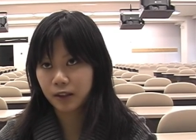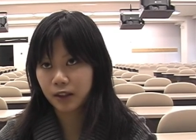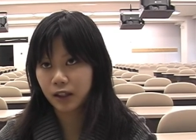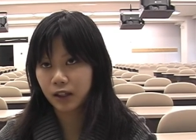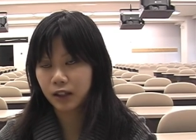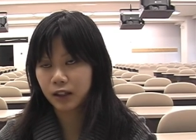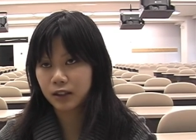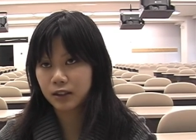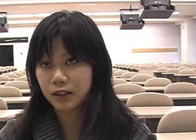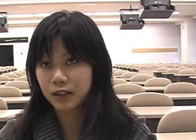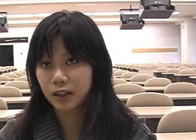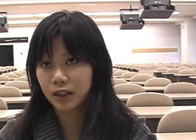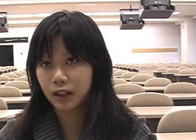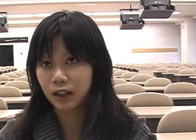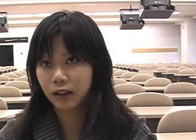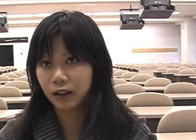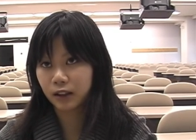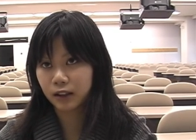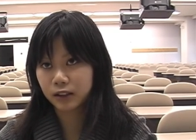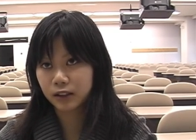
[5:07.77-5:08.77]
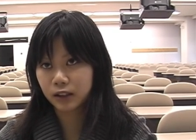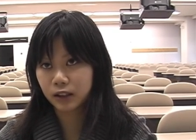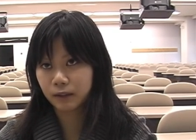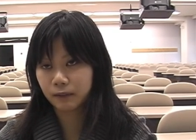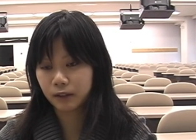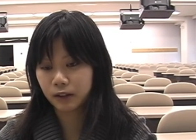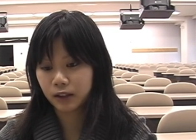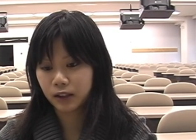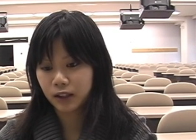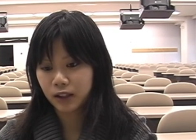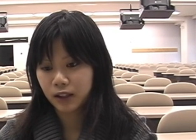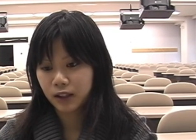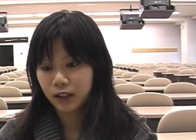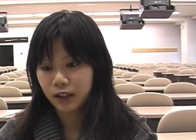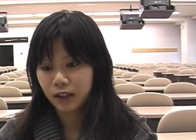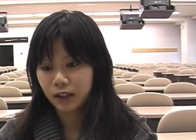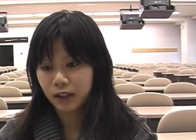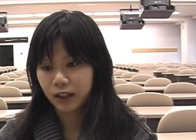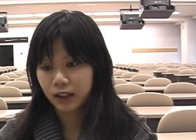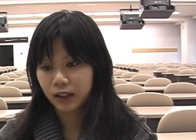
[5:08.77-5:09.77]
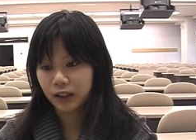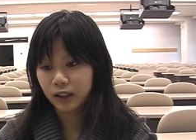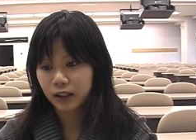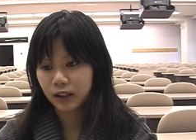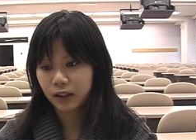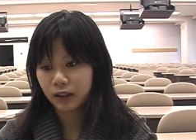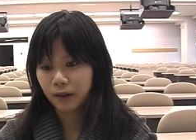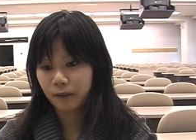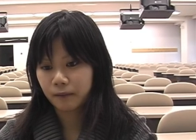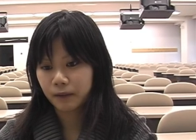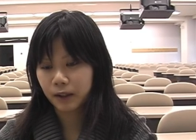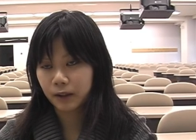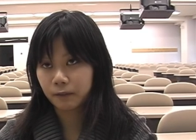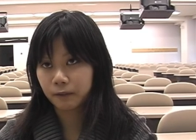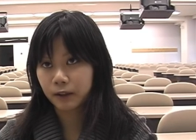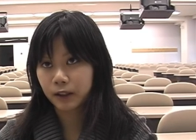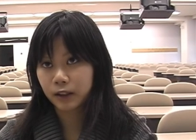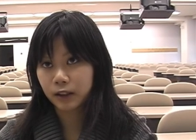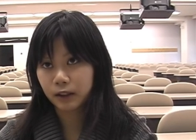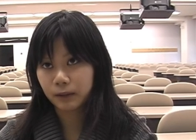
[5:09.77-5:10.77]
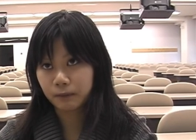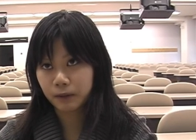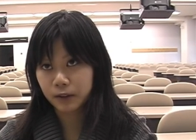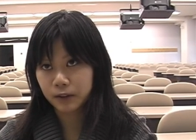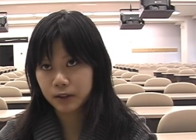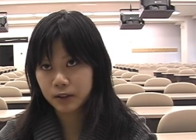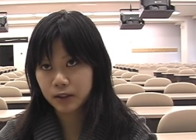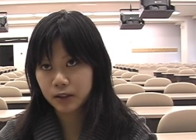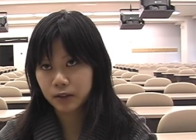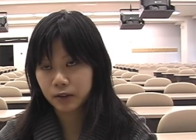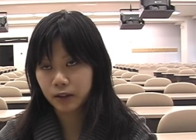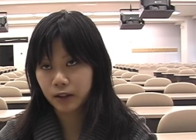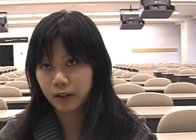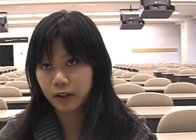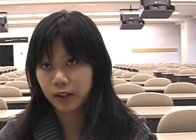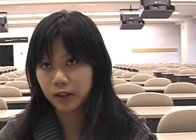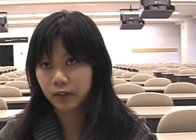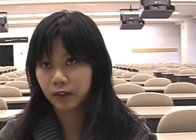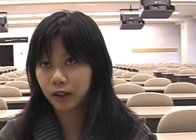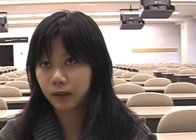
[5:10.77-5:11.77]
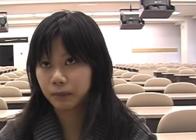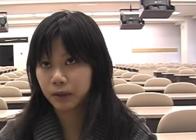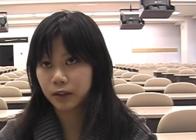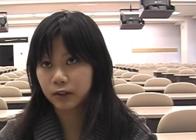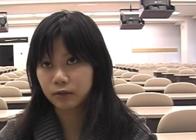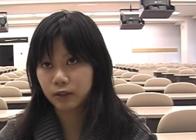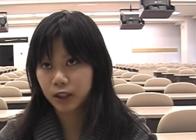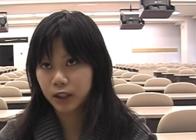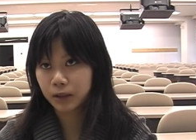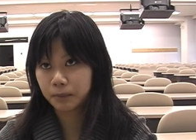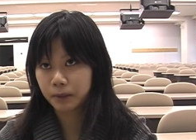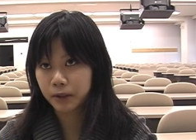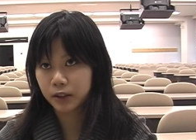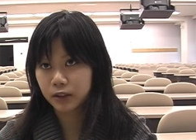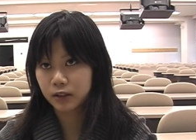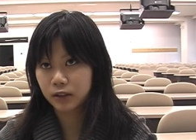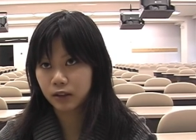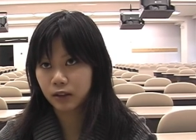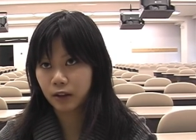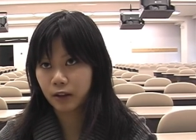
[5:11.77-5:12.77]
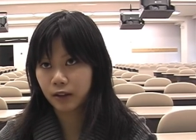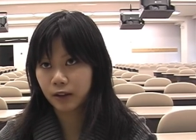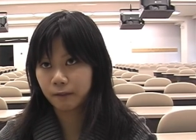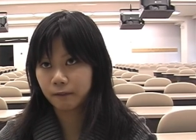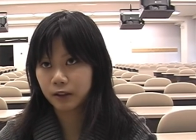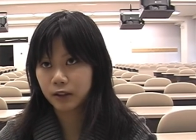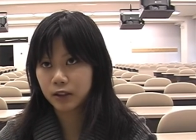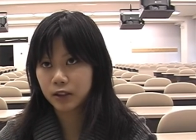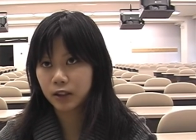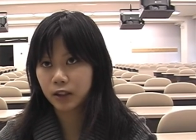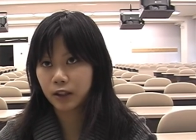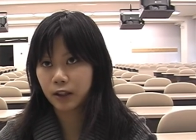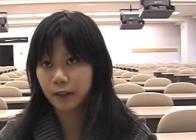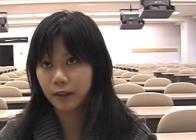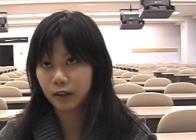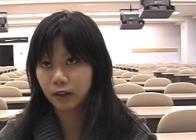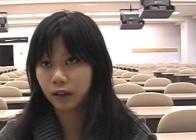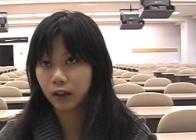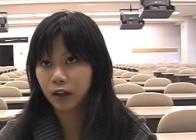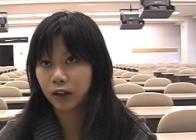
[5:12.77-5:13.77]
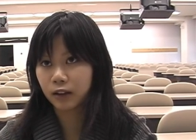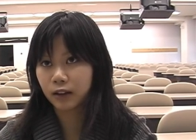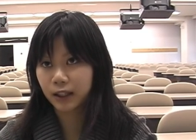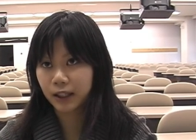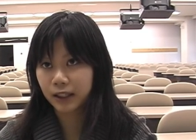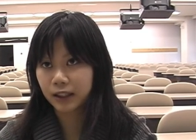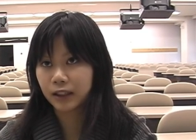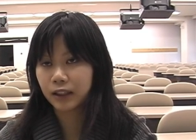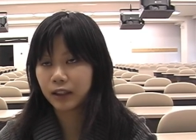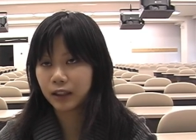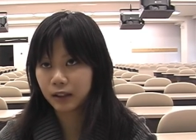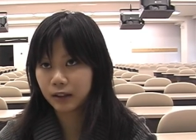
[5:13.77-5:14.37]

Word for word: They see a lot of like different views, or they're gonna be a great person in the future, in the long run.